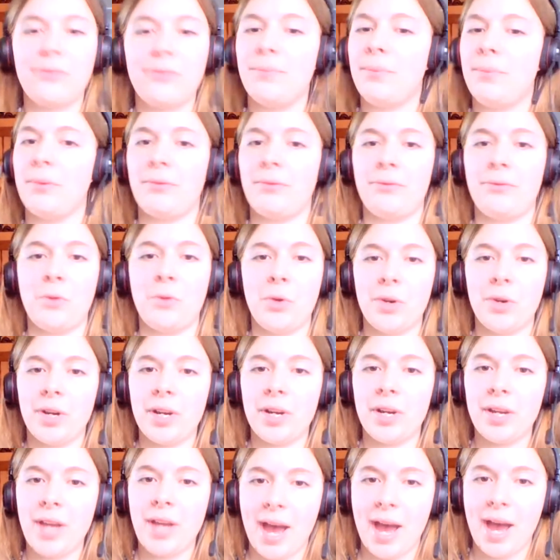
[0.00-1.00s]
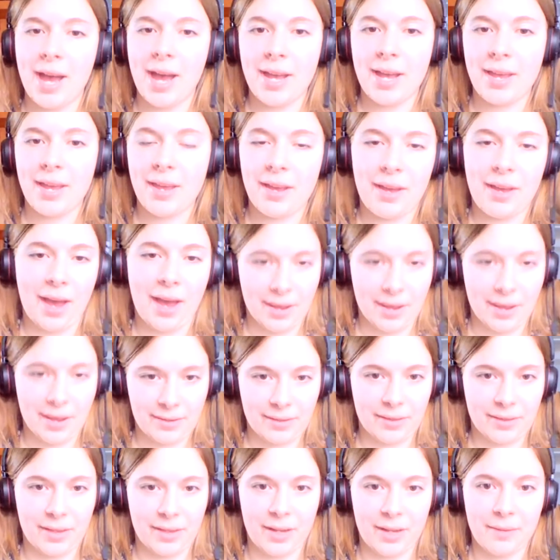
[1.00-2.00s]
Before I
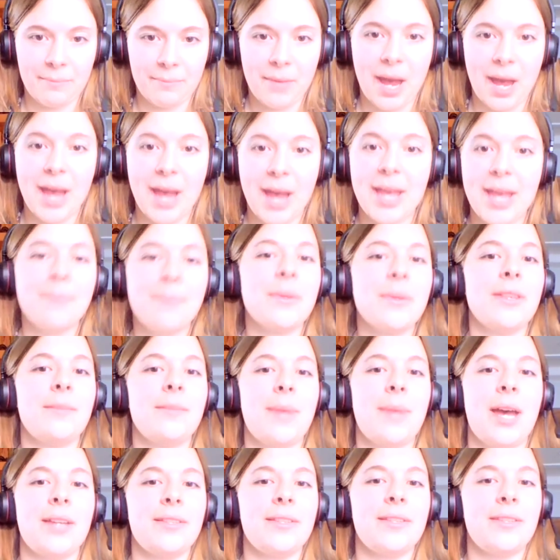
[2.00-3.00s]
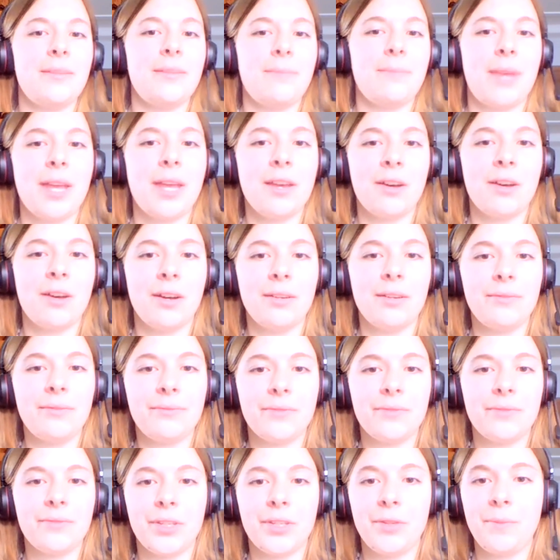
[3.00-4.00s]
ask them, I am going to pass the mic off
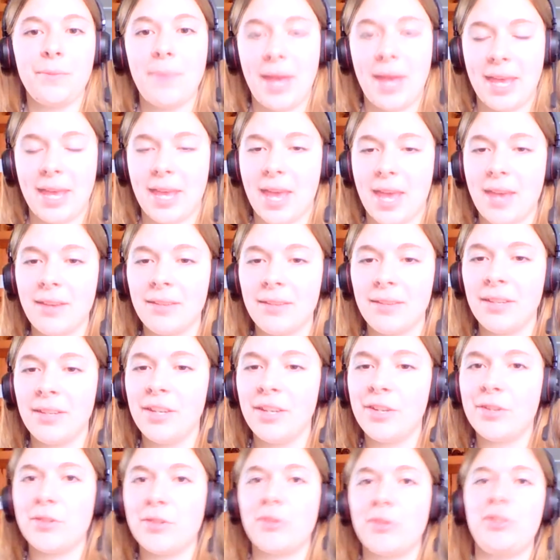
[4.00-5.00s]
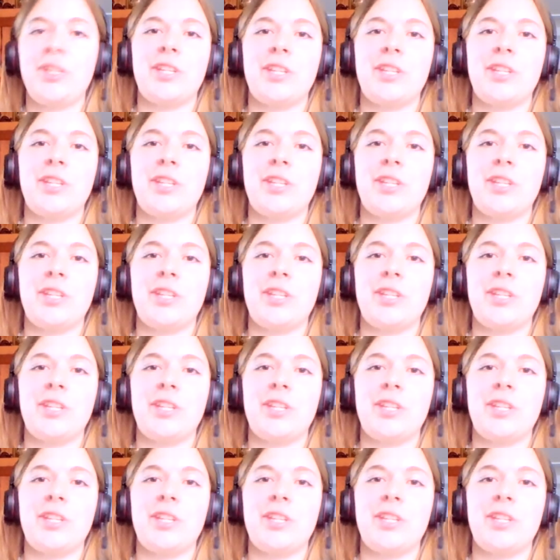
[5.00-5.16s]
to Maggie so she can